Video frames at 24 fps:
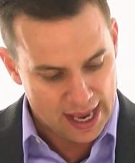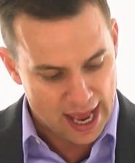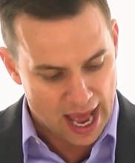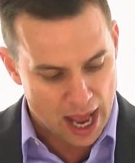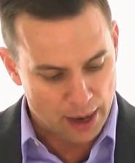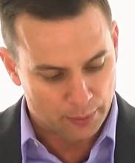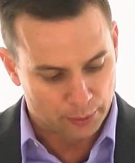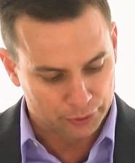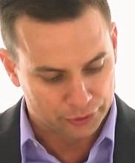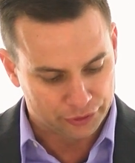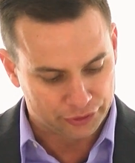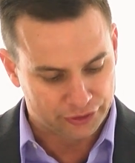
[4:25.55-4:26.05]

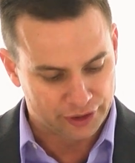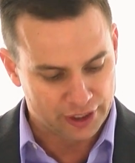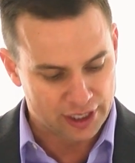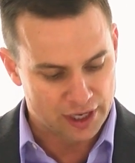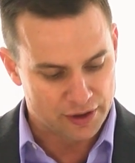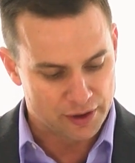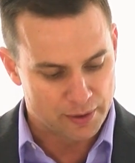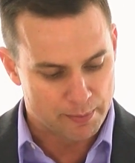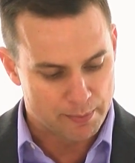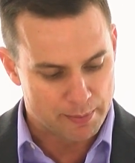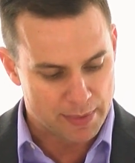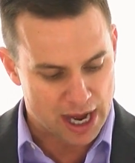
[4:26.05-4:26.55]
I will sit
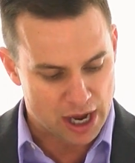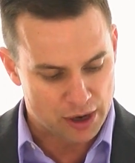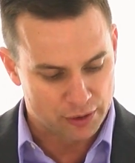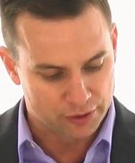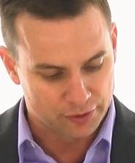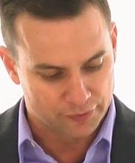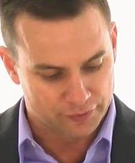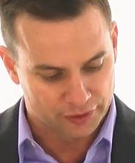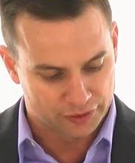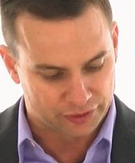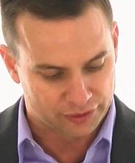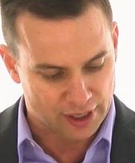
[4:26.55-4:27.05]
on the
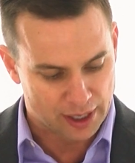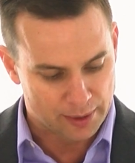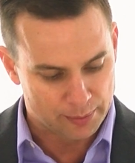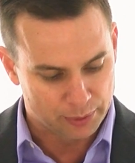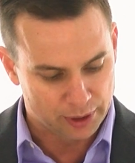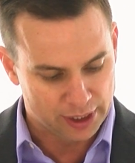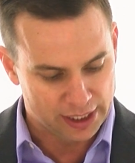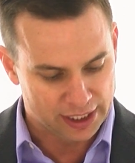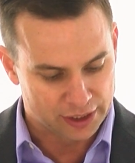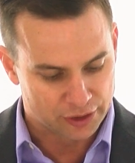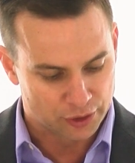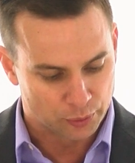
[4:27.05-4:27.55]
mount of
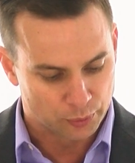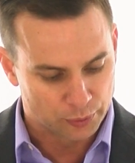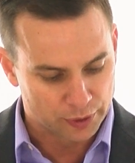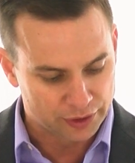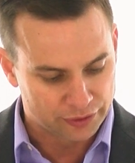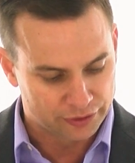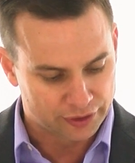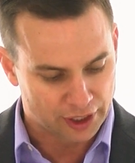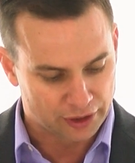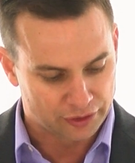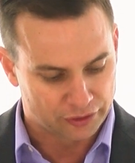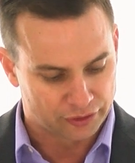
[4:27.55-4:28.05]
assembly in the
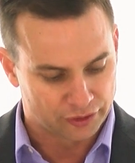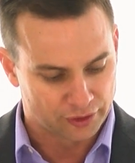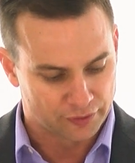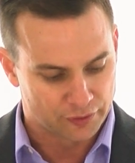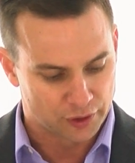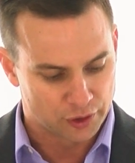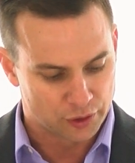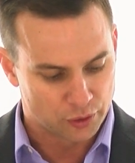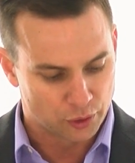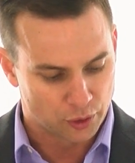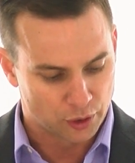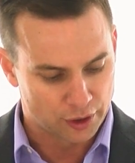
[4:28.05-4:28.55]
recesses of
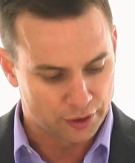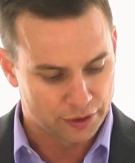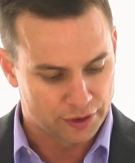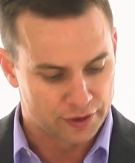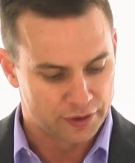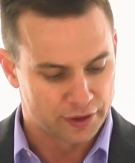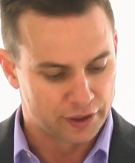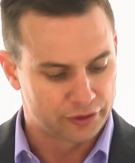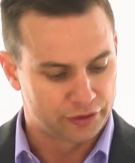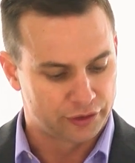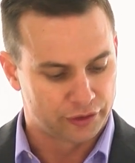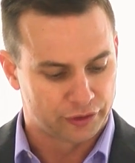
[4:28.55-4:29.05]
the north."
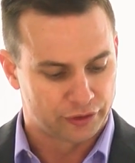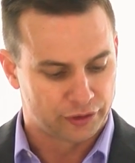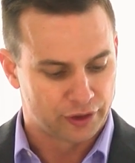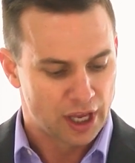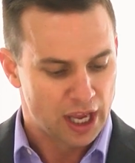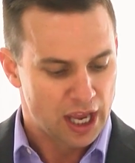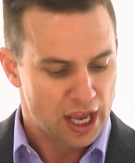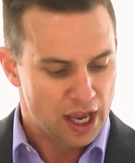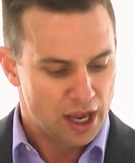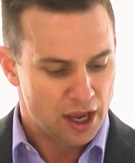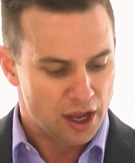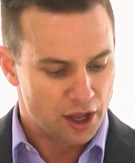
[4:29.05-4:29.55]
And this is
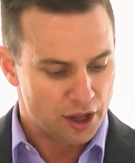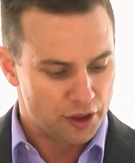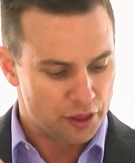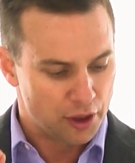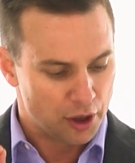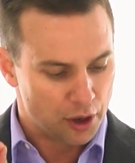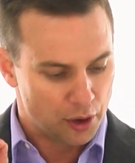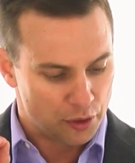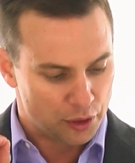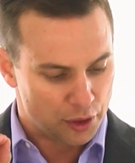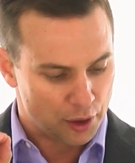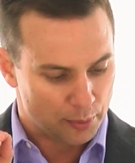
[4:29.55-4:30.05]

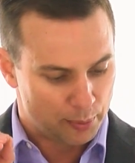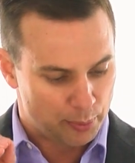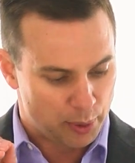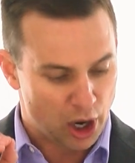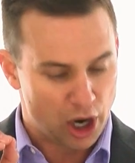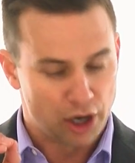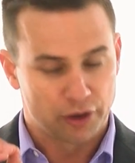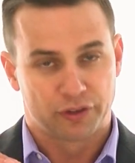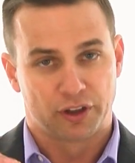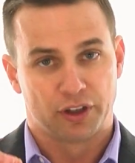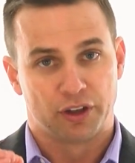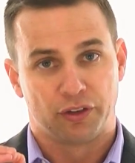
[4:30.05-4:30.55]
the
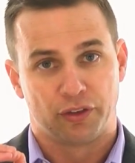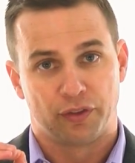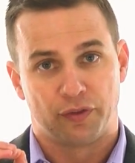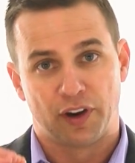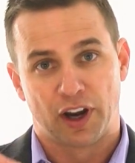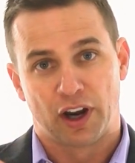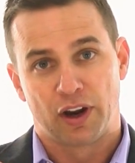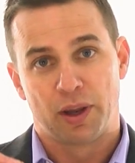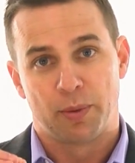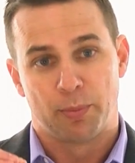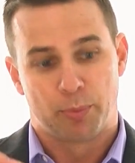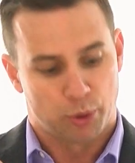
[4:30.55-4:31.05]
part that is
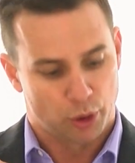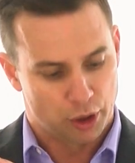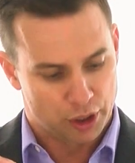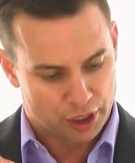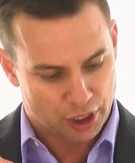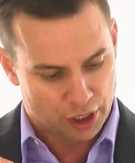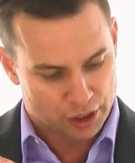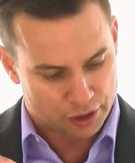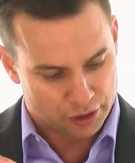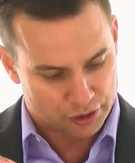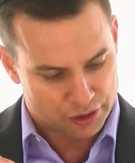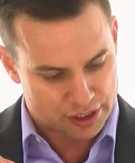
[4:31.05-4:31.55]
very
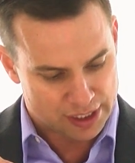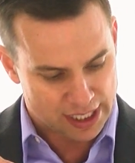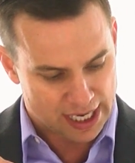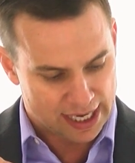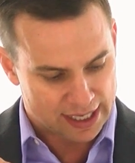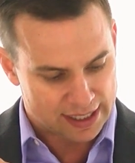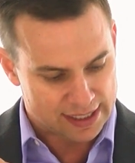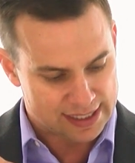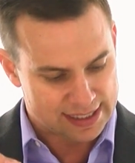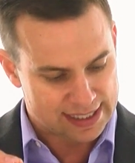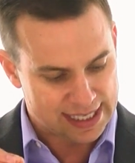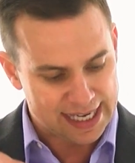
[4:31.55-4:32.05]
important to
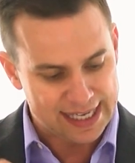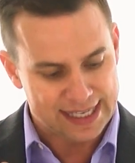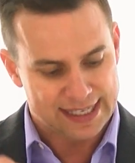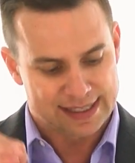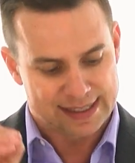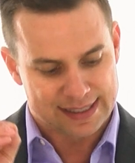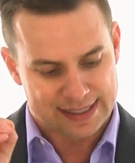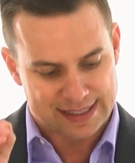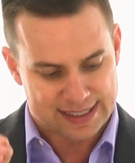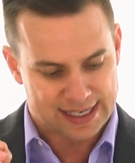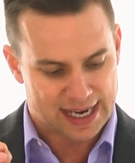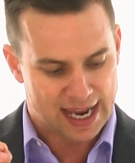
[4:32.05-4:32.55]
understand.
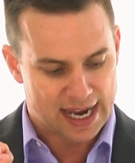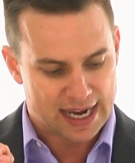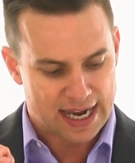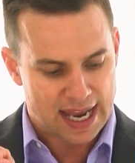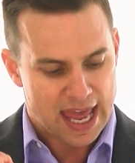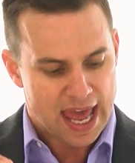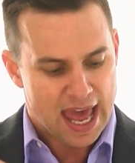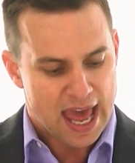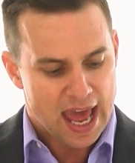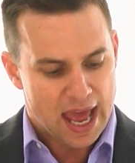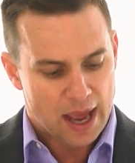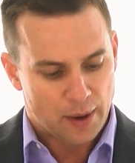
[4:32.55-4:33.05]
Satan
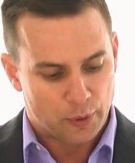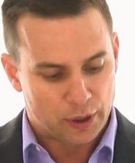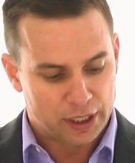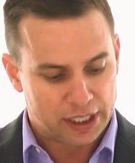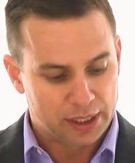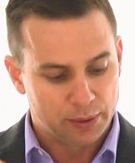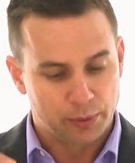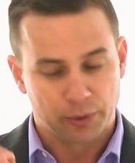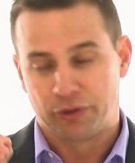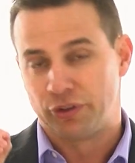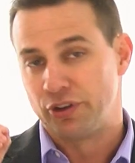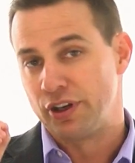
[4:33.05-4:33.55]
said when
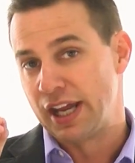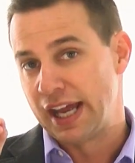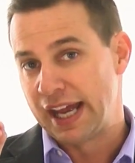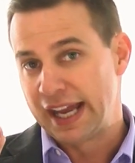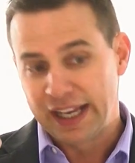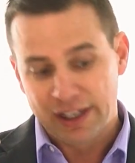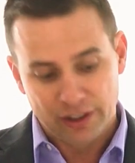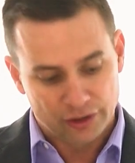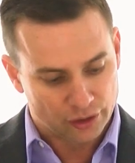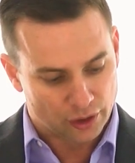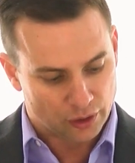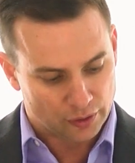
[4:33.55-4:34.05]
he was an
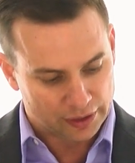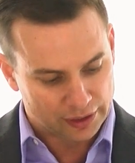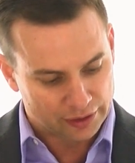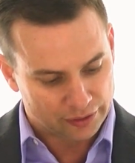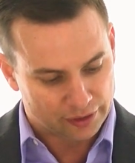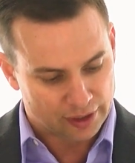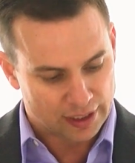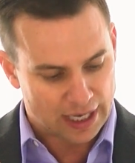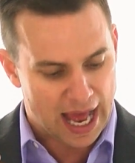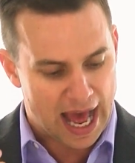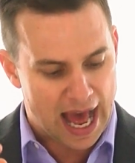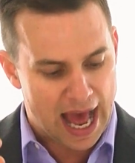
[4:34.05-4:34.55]
angel, he
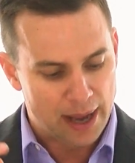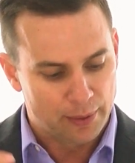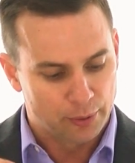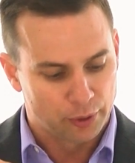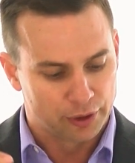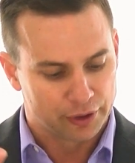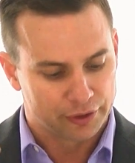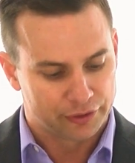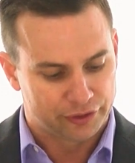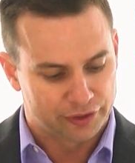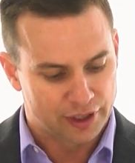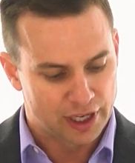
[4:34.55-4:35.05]
said, "I
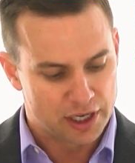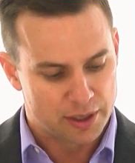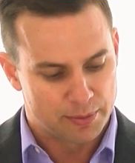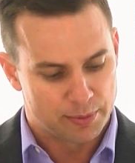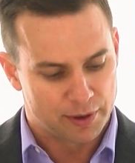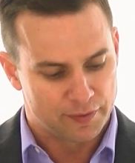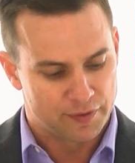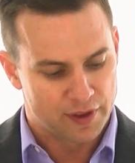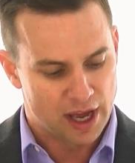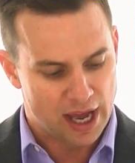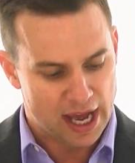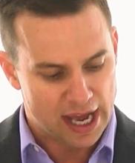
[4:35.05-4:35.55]
will ascend
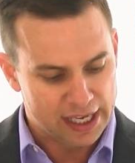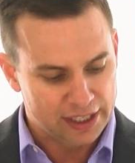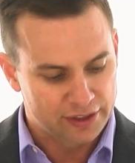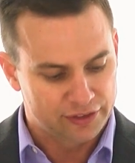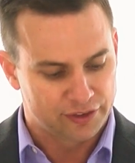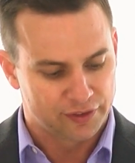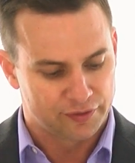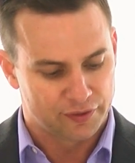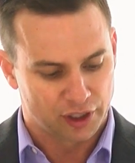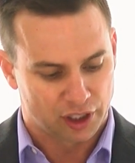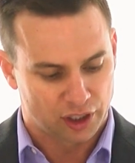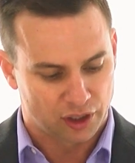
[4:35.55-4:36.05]
above the
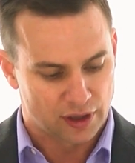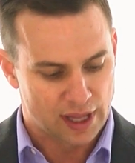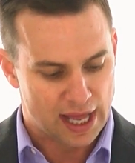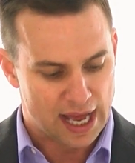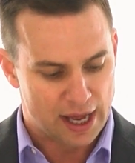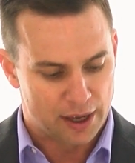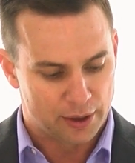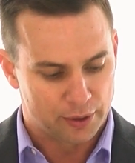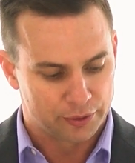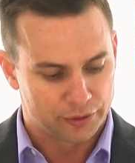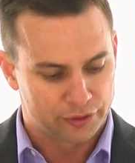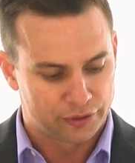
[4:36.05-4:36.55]
heights of the
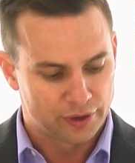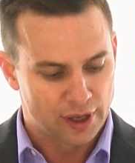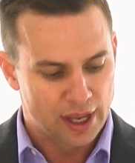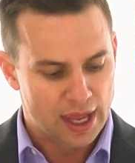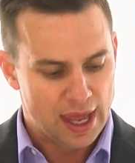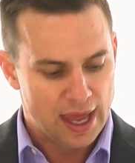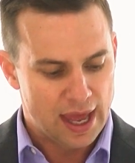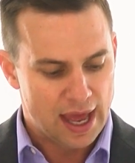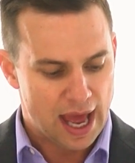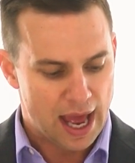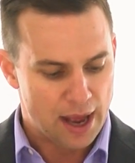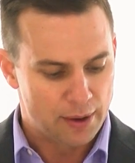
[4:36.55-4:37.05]
clouds.
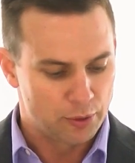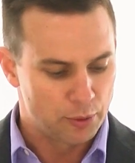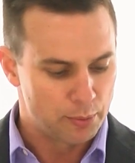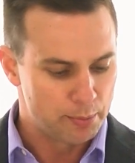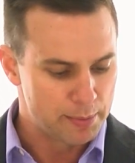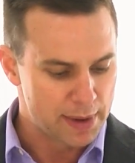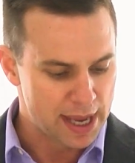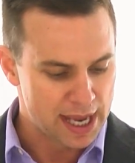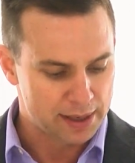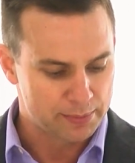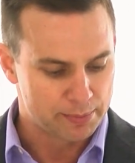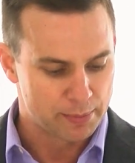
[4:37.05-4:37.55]
I will
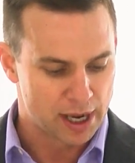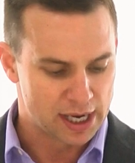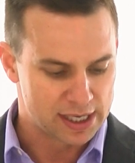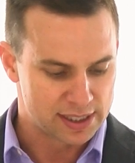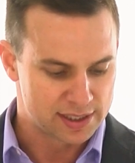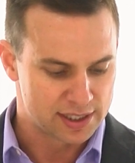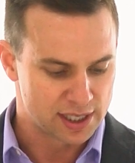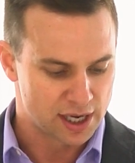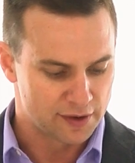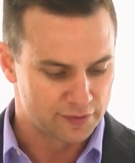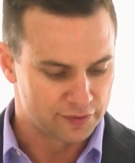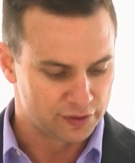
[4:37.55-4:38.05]
make
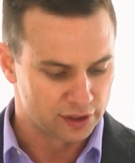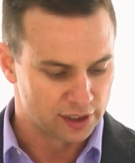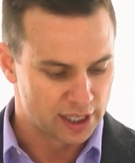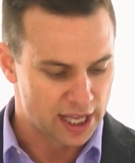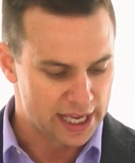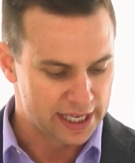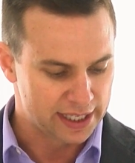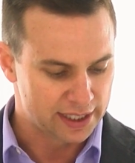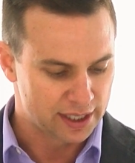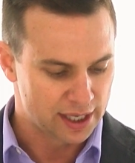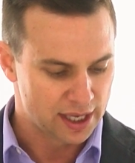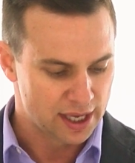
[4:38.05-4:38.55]
myself
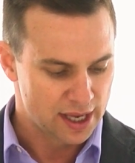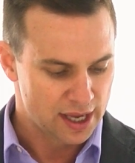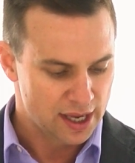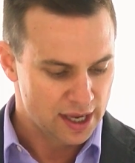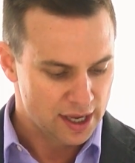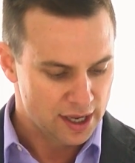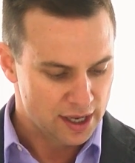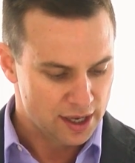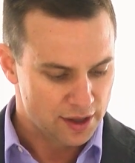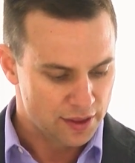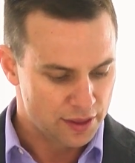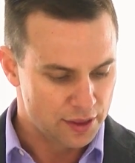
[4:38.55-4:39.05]
like
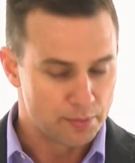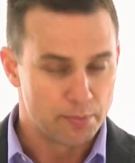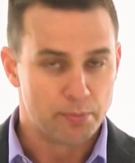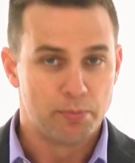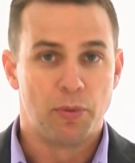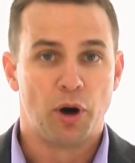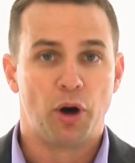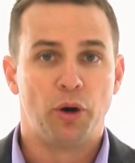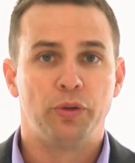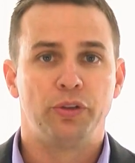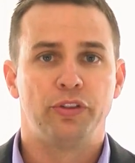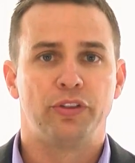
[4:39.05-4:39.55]
the
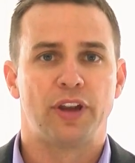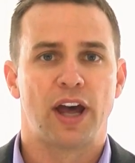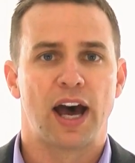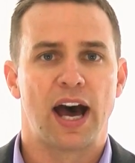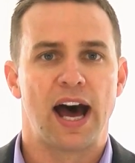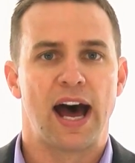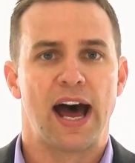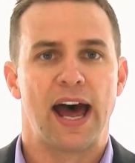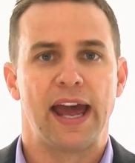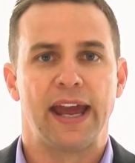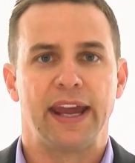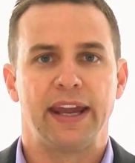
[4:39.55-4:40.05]
Most
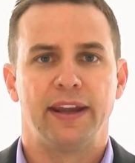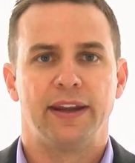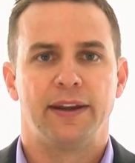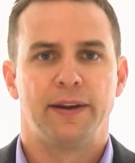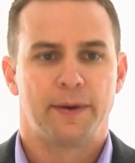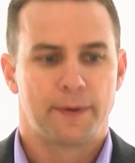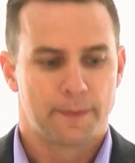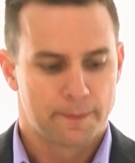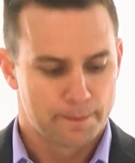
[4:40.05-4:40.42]
High."